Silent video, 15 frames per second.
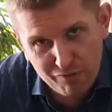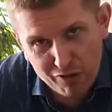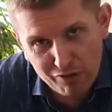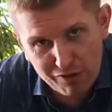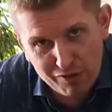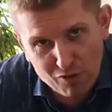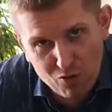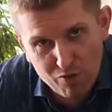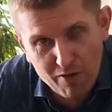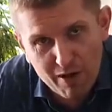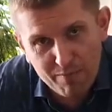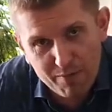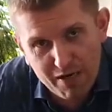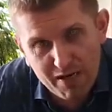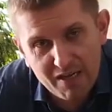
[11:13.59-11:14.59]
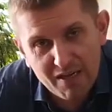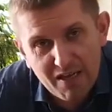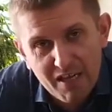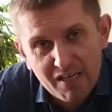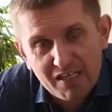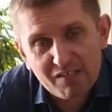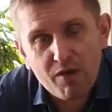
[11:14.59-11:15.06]
it.
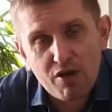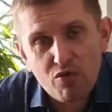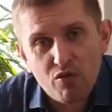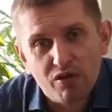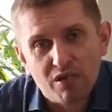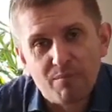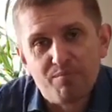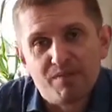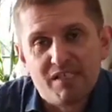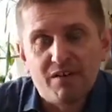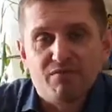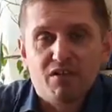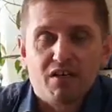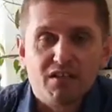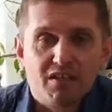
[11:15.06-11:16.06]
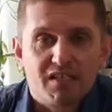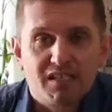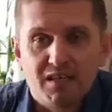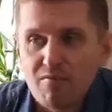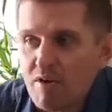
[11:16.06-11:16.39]
Pseudo votings to go on it or not.